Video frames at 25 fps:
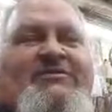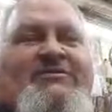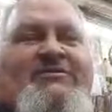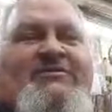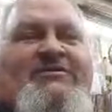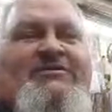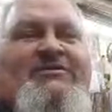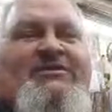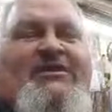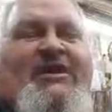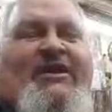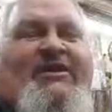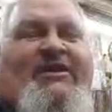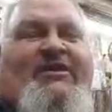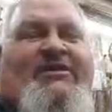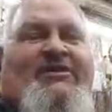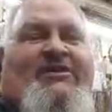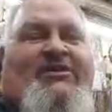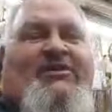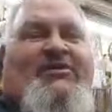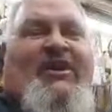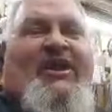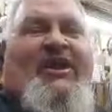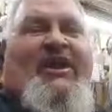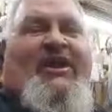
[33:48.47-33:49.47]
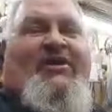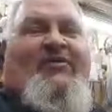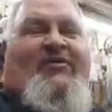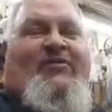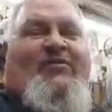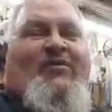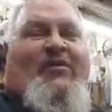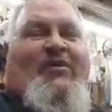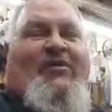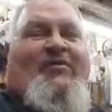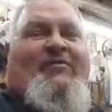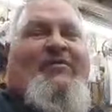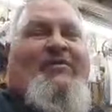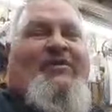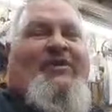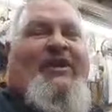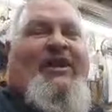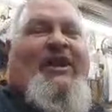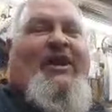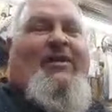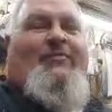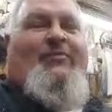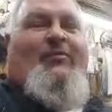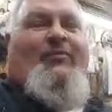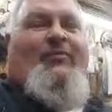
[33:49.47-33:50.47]
You can't go wrong with an
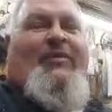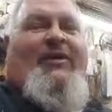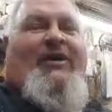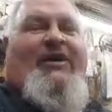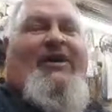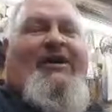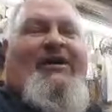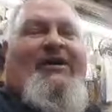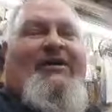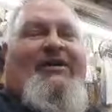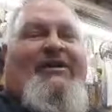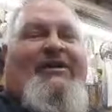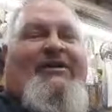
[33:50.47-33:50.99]
apple pie.